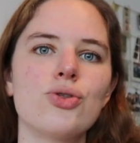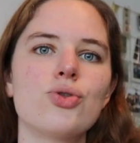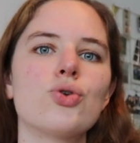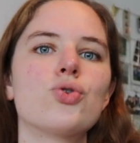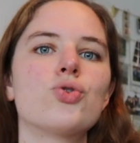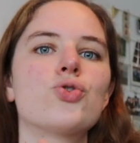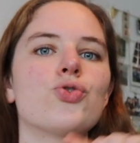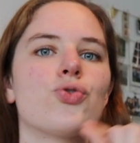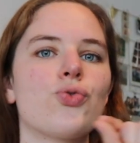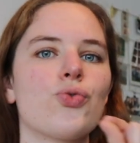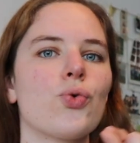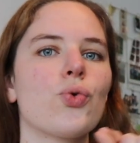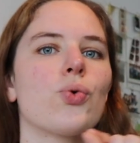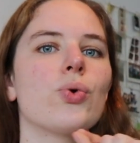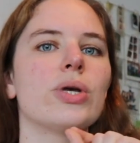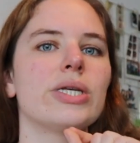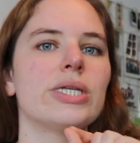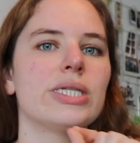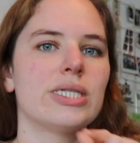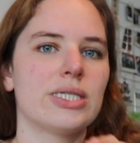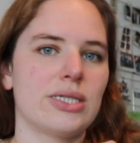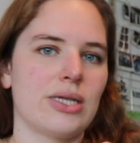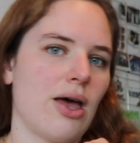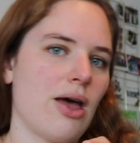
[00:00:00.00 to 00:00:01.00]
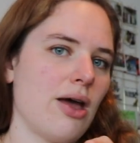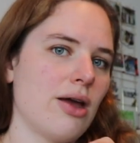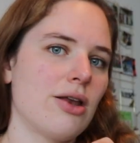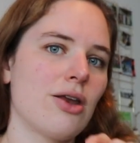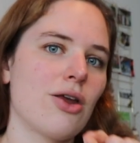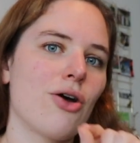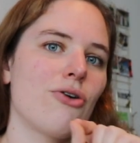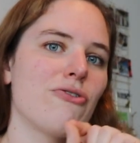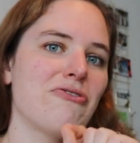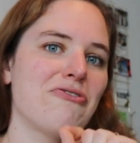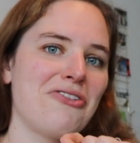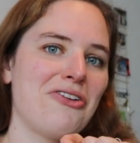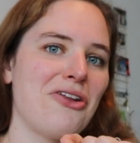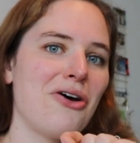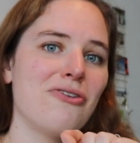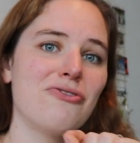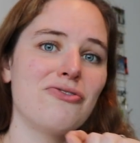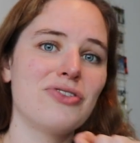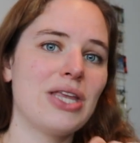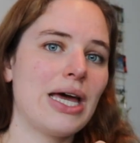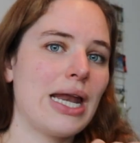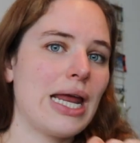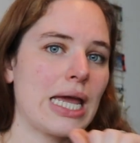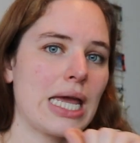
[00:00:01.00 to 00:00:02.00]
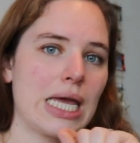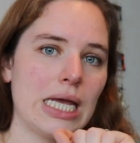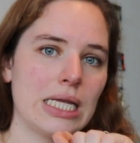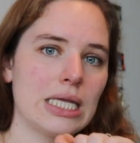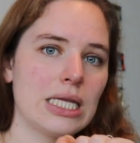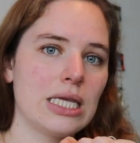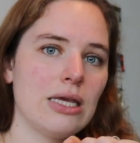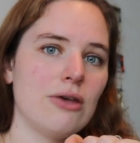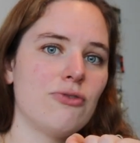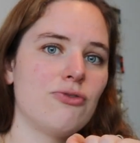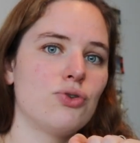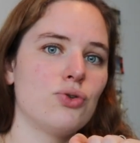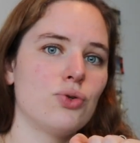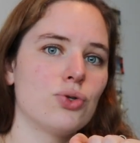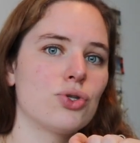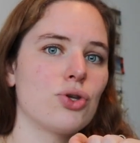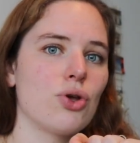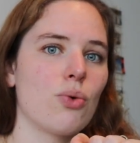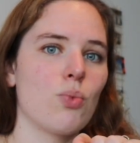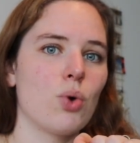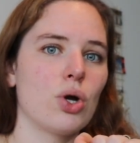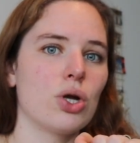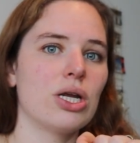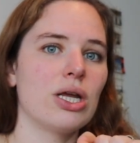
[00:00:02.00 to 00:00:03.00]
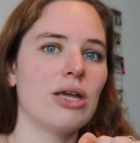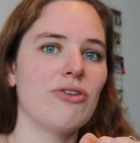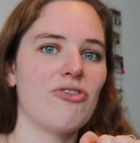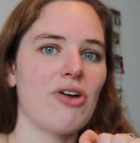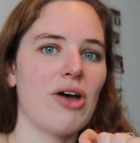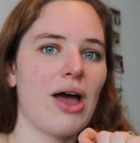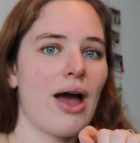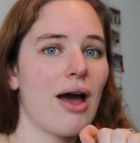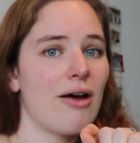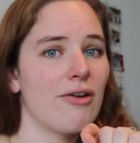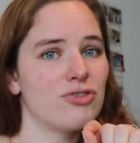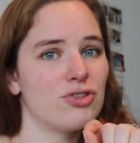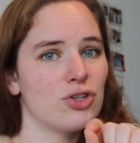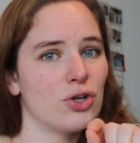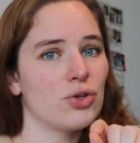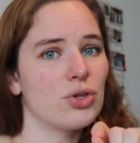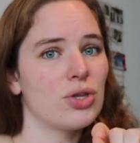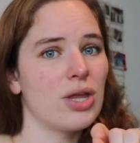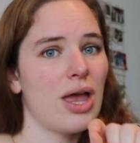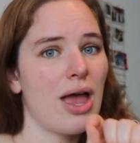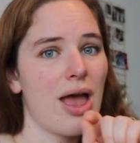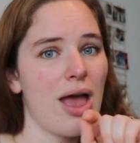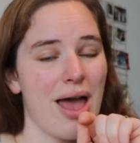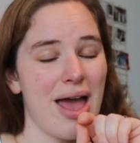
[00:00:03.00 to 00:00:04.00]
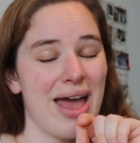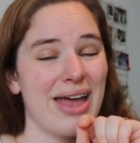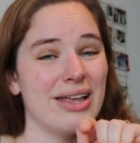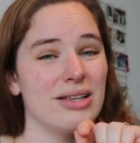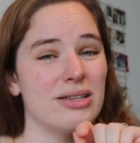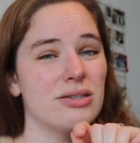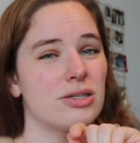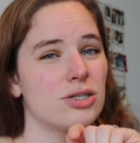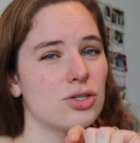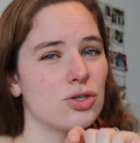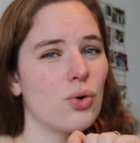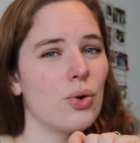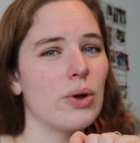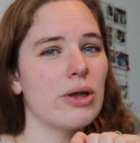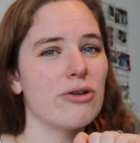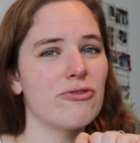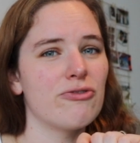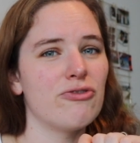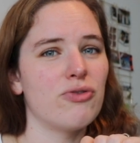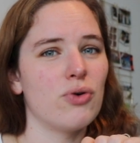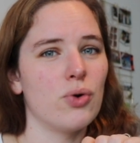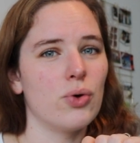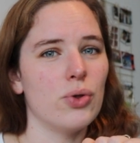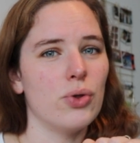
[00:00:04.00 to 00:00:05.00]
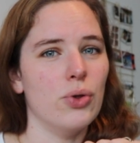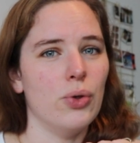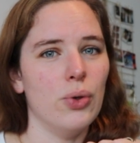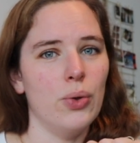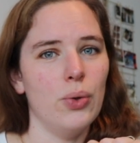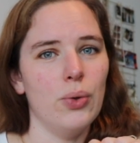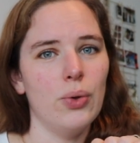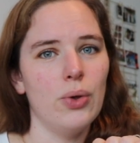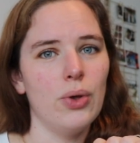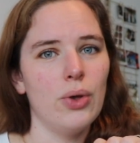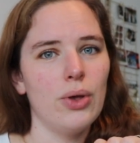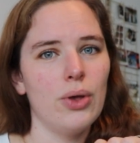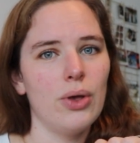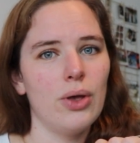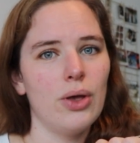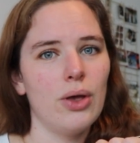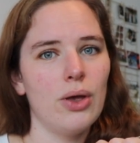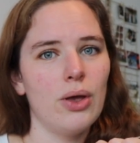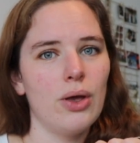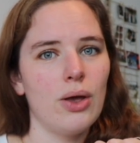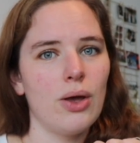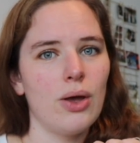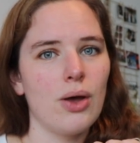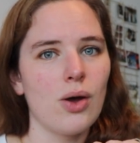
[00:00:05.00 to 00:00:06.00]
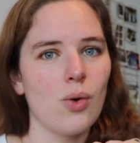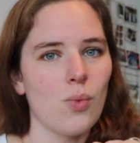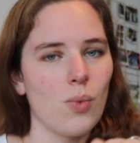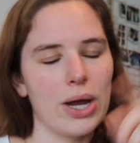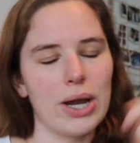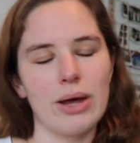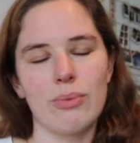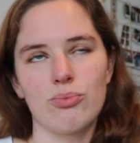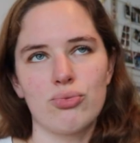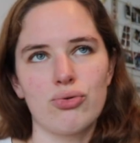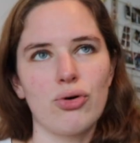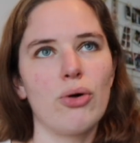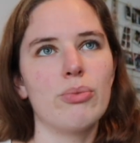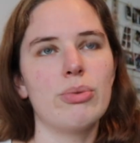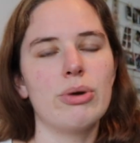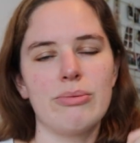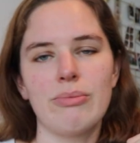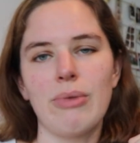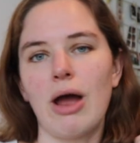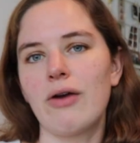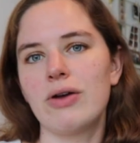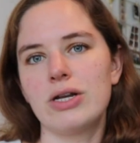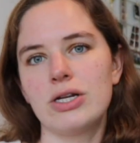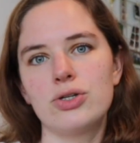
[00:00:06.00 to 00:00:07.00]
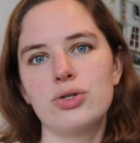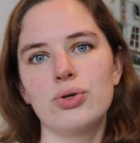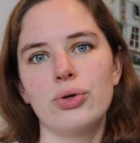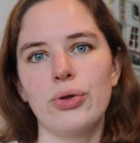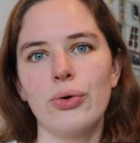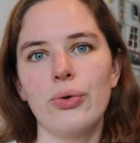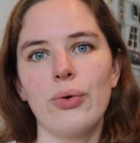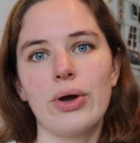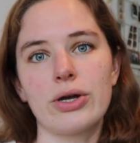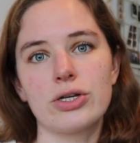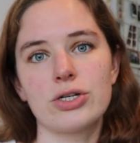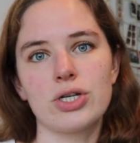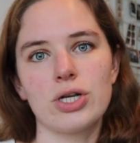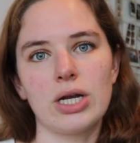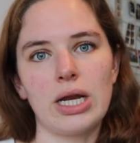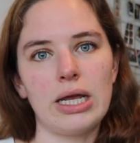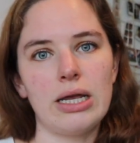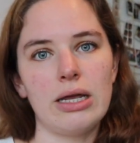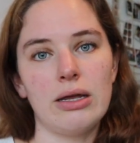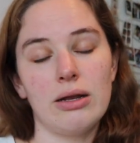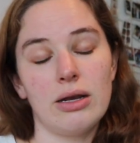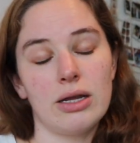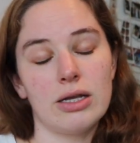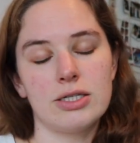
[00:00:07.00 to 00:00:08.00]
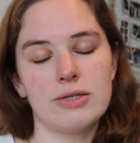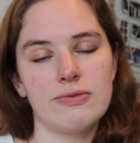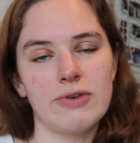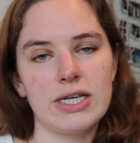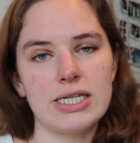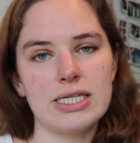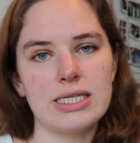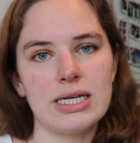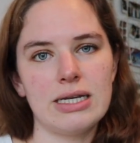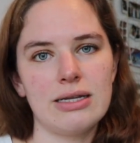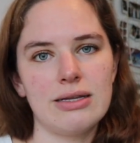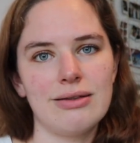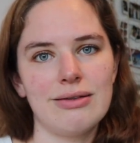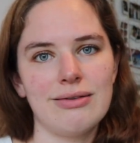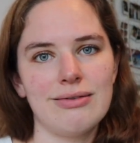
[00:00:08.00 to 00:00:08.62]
the truest sign of love that I can give to someone. If I have done hand sewing for you, well, I'm probably married to you actually, let's face it.